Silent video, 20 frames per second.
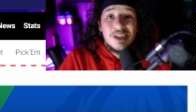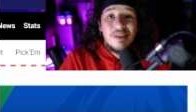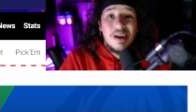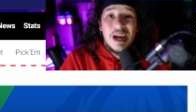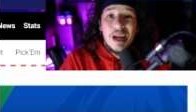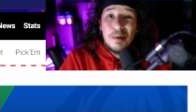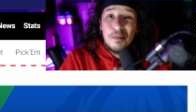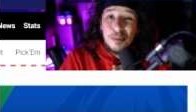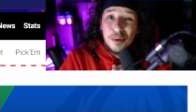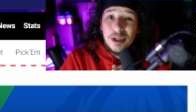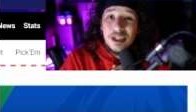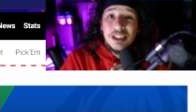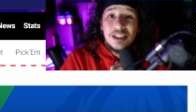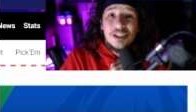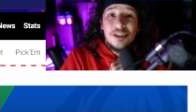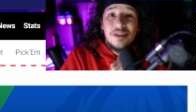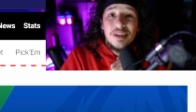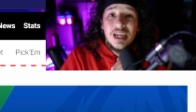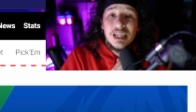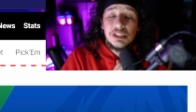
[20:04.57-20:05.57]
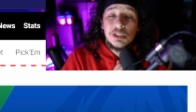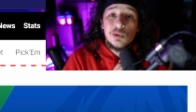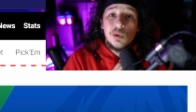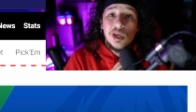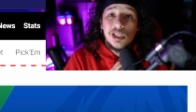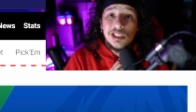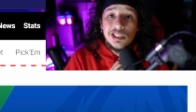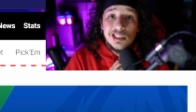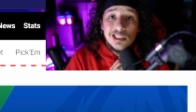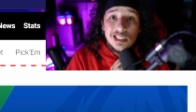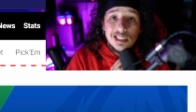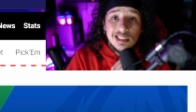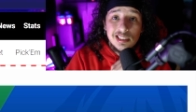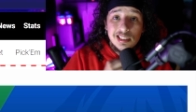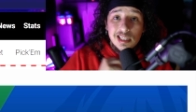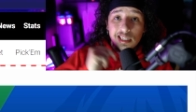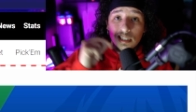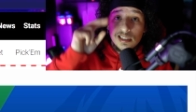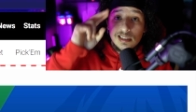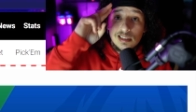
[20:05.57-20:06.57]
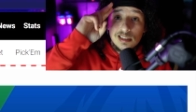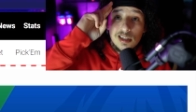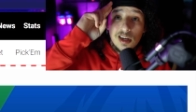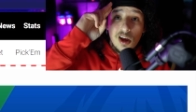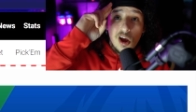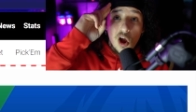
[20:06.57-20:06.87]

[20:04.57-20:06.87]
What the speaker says: I appreciate you guys for watching. This is